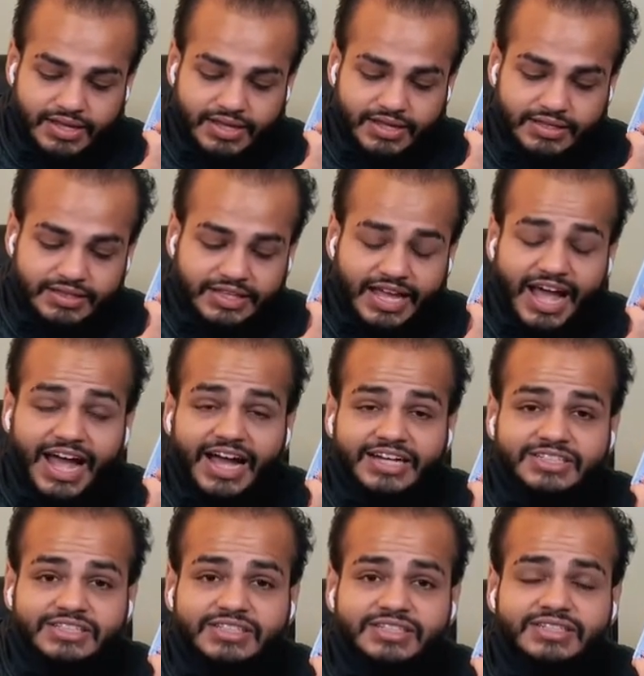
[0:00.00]
the
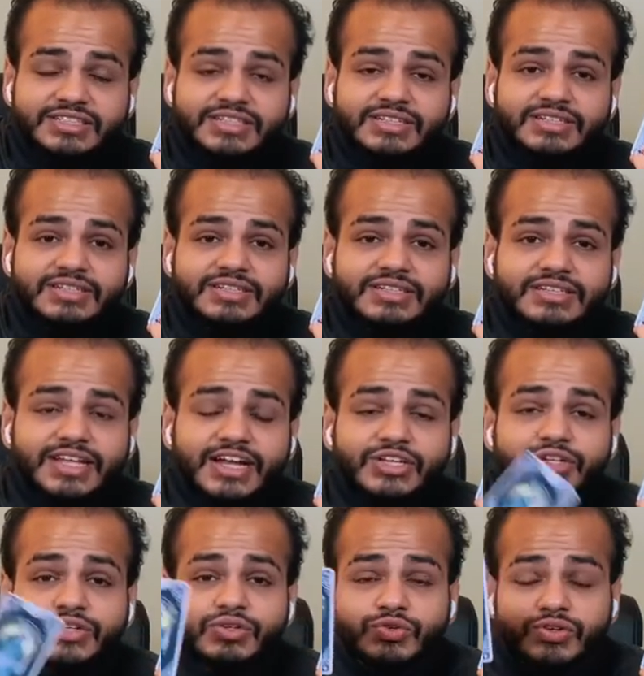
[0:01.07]
actions that you
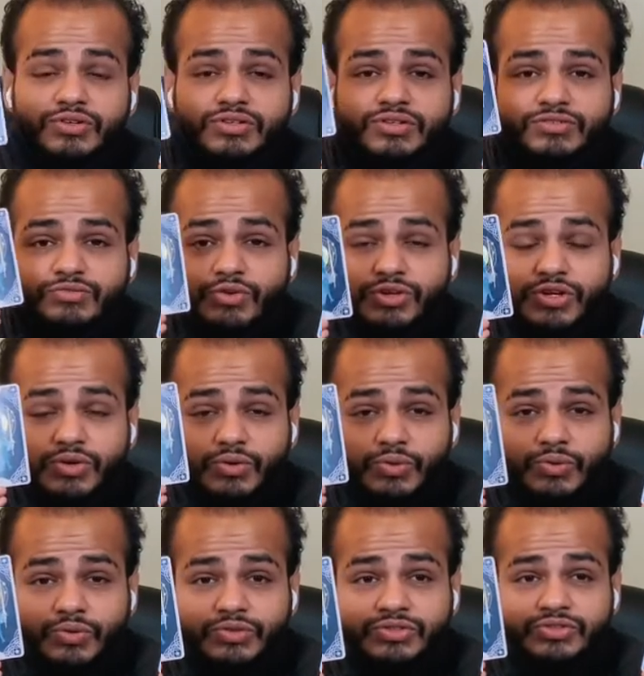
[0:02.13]
took for your
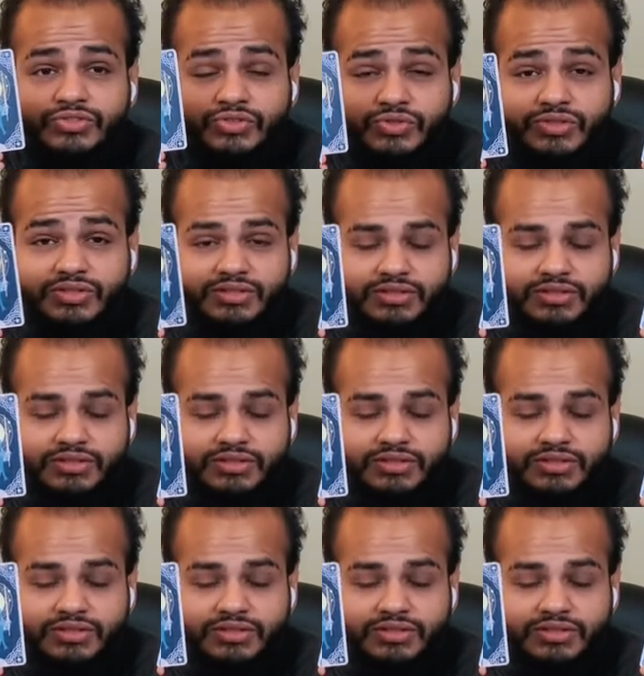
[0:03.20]
own truth,